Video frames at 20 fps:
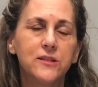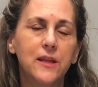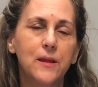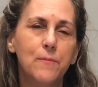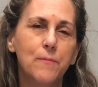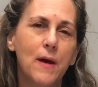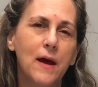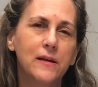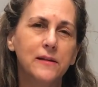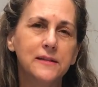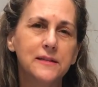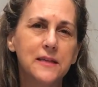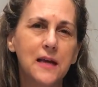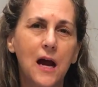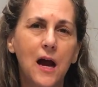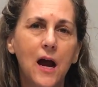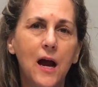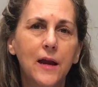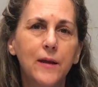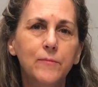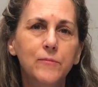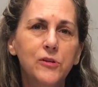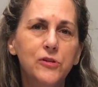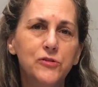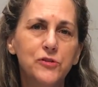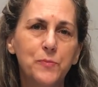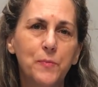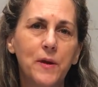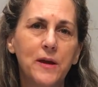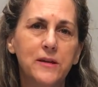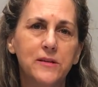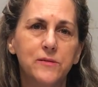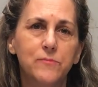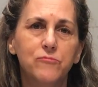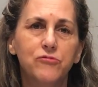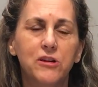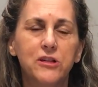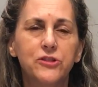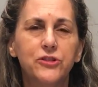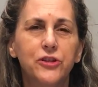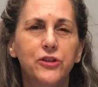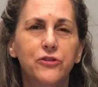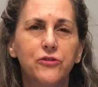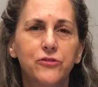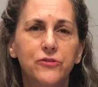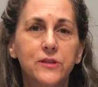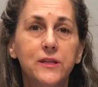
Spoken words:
the amount of time you spend brushing your